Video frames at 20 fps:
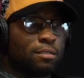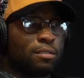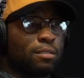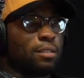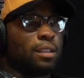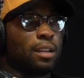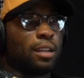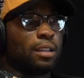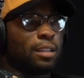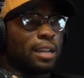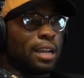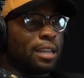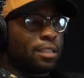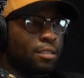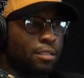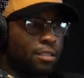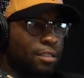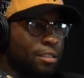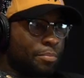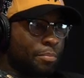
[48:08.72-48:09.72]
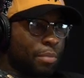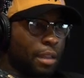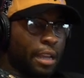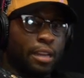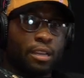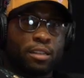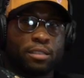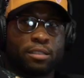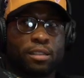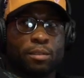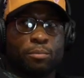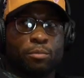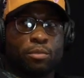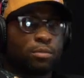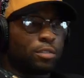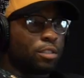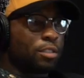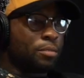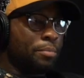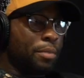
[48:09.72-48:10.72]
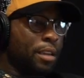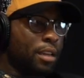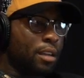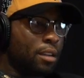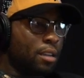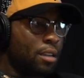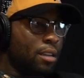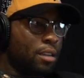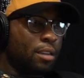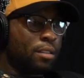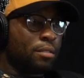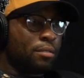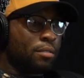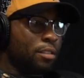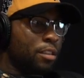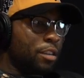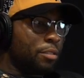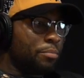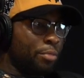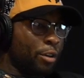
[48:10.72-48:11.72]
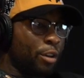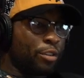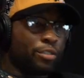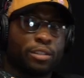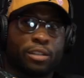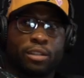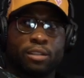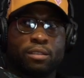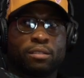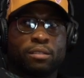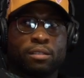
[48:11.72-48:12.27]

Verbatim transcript: That that's just plain and simple. Just be a good good person.